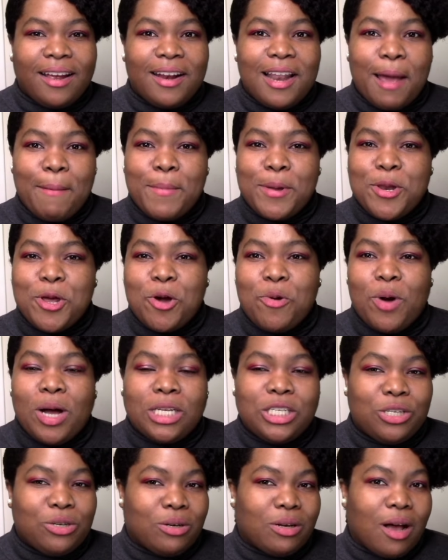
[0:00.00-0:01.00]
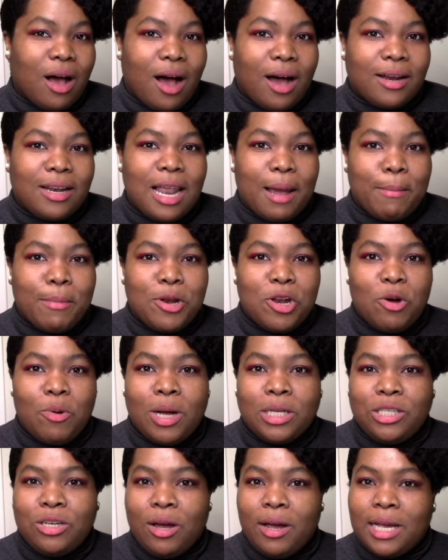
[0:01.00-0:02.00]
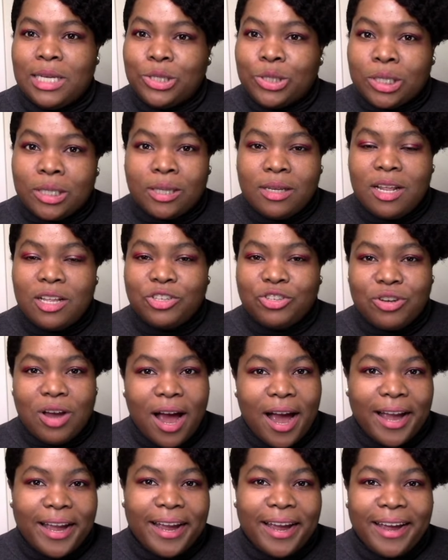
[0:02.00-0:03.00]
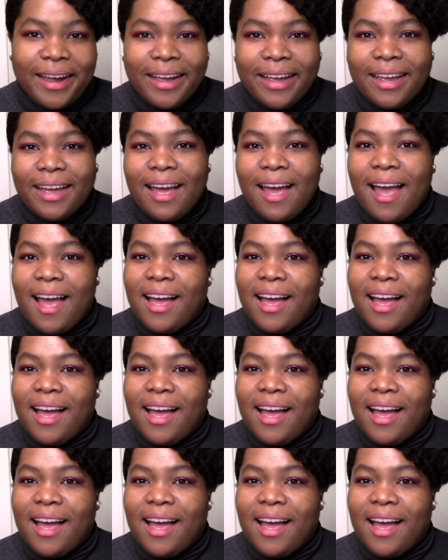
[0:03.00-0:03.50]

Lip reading: Let me know what you got. Let me know what you're interested in trying.